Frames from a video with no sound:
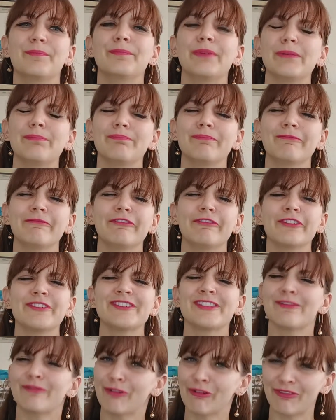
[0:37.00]
but for
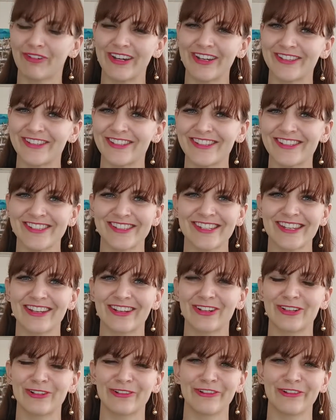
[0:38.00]
several reasons,
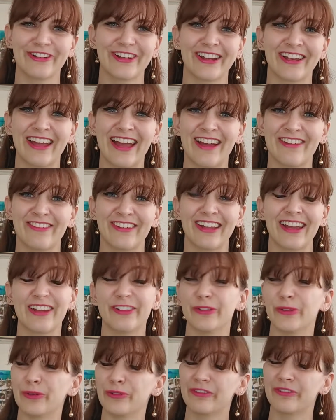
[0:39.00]
including having
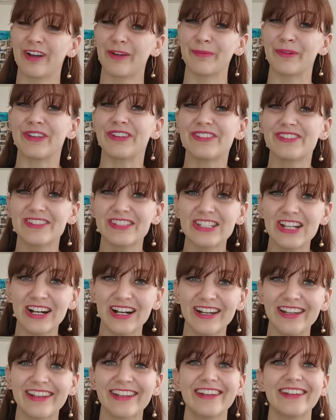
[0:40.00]
a low fiber
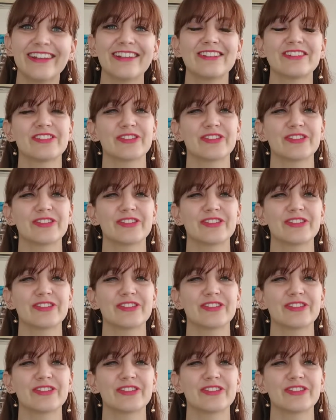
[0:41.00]
diet,